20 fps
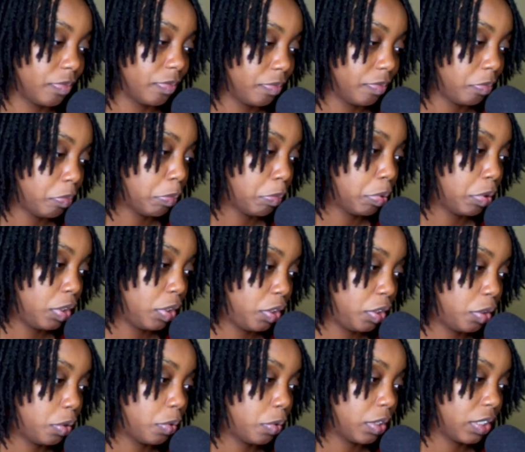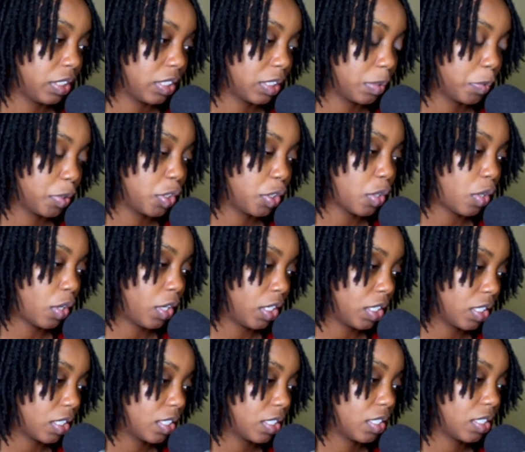pretty sure it's some
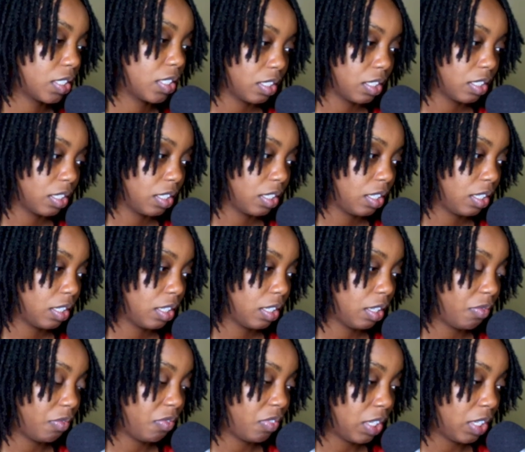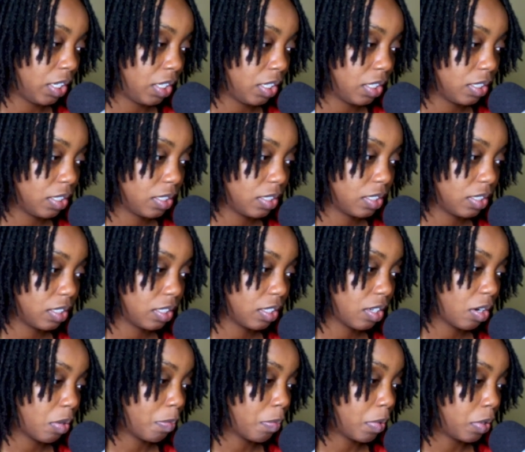sharks in Venice,
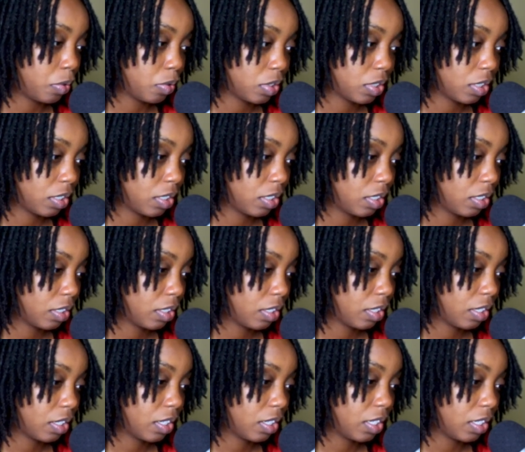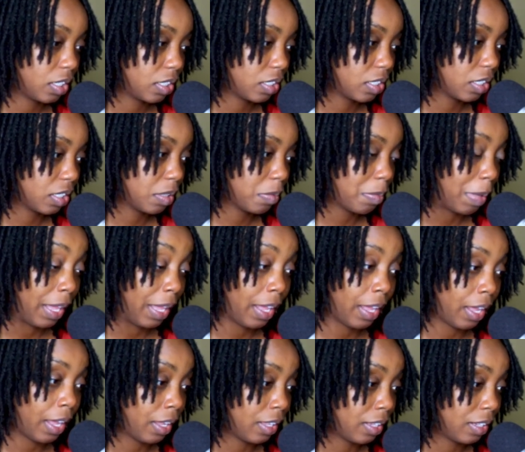Hermosa, Huntington,
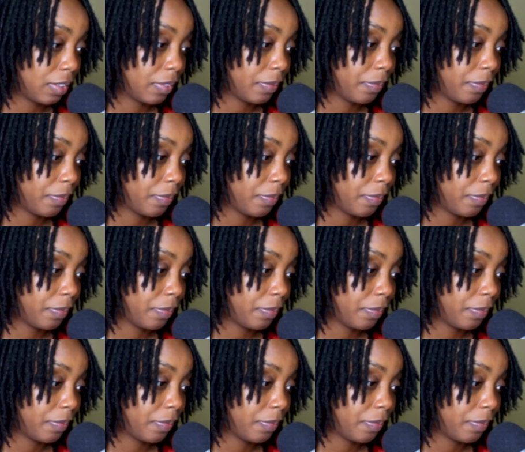Manhattan.